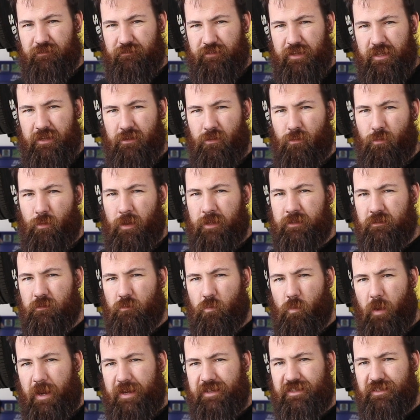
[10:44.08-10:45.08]
vehicle runs a
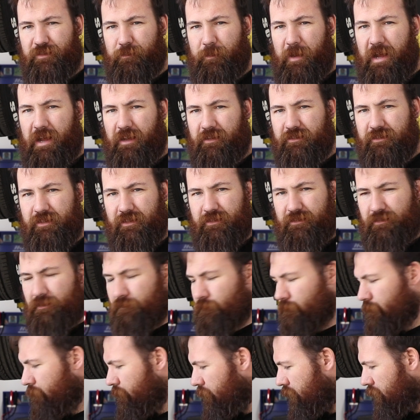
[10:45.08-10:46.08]
waste spark
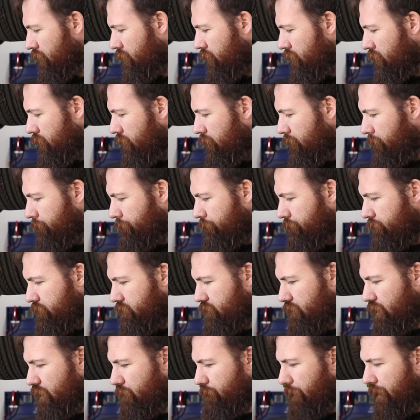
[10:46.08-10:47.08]
system.
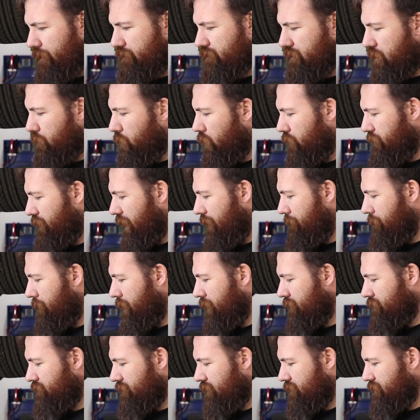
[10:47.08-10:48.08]
So basically what that
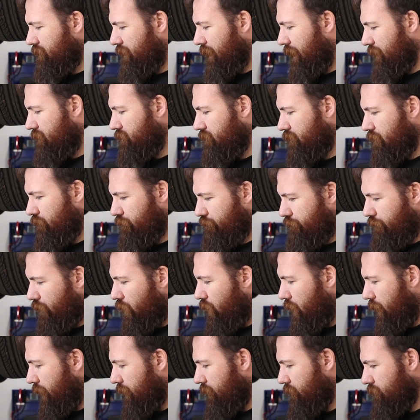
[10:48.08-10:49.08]
means is it actually
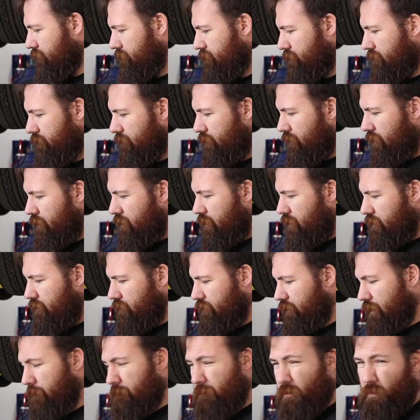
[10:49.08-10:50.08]
fires
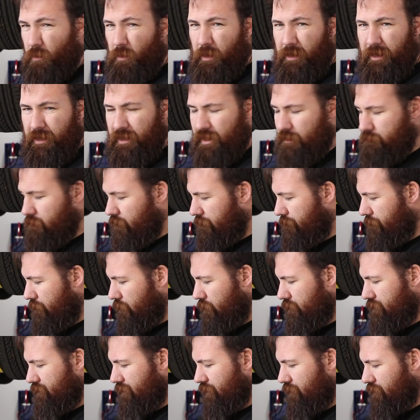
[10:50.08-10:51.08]
number 1 and number
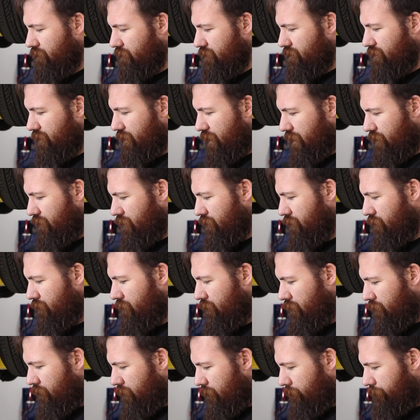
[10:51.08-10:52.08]
4 cylinder together
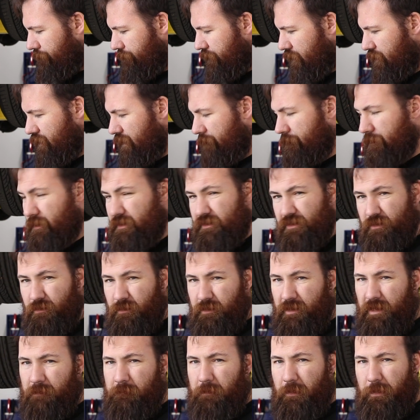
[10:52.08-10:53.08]
and number 2
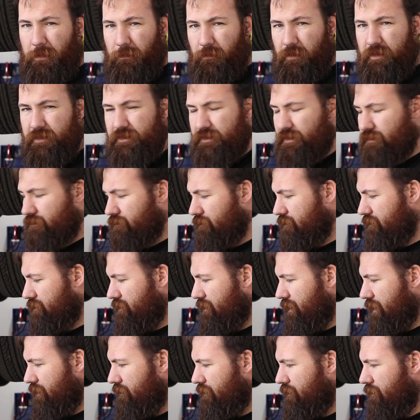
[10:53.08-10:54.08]
and number 3 cylinder
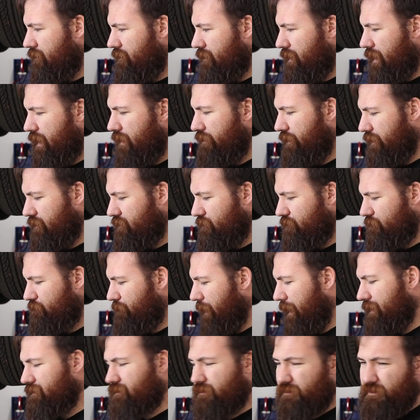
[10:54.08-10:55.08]
together. That's
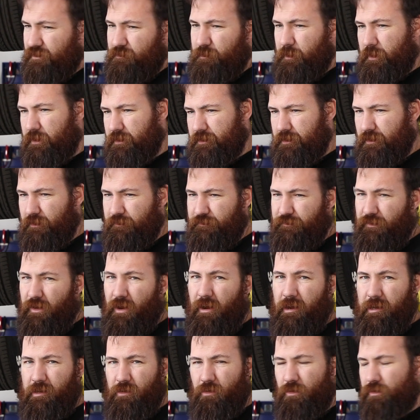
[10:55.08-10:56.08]
basically just because of the
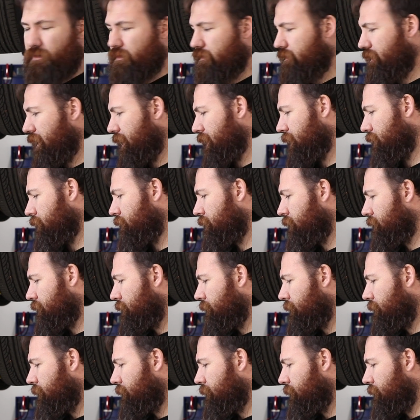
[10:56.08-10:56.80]
firing order, and then